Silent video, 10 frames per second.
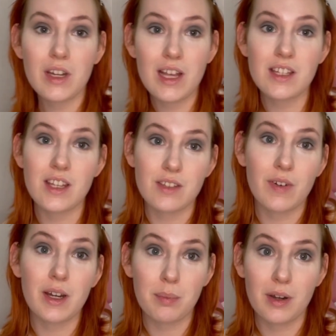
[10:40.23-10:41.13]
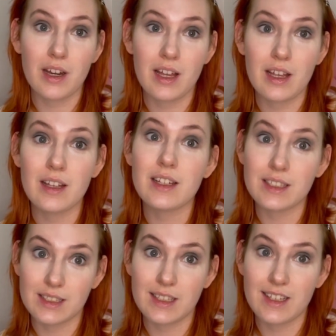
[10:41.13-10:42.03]
is, it's very pretty
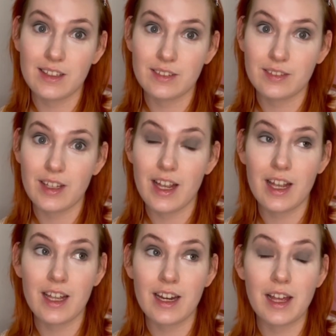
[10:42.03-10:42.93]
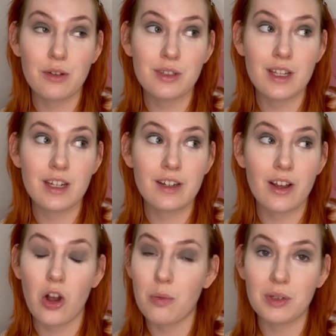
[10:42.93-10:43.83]
still, and I use it
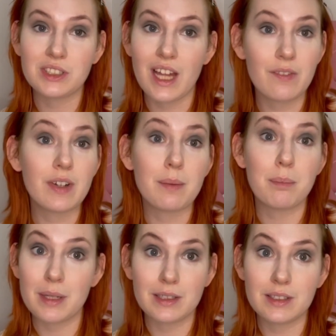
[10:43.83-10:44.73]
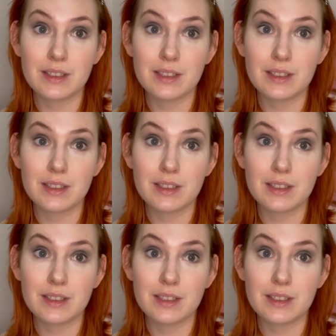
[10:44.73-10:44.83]
almost every build.